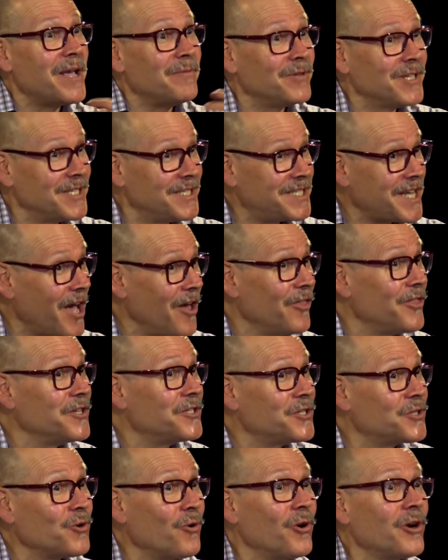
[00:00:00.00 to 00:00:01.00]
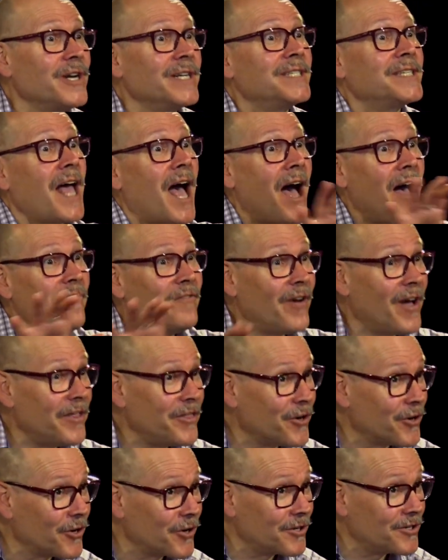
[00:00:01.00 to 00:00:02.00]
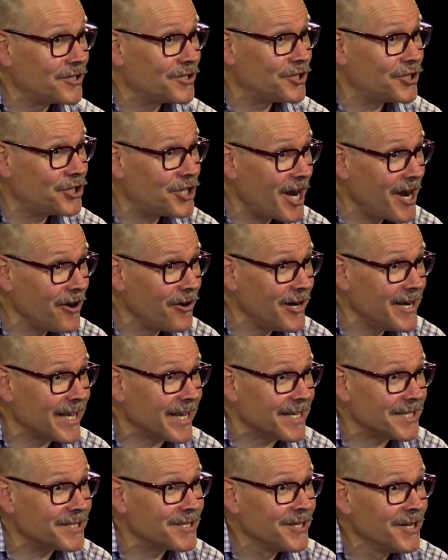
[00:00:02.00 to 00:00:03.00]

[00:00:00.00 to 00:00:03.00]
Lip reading: able to tell the stories of other charities.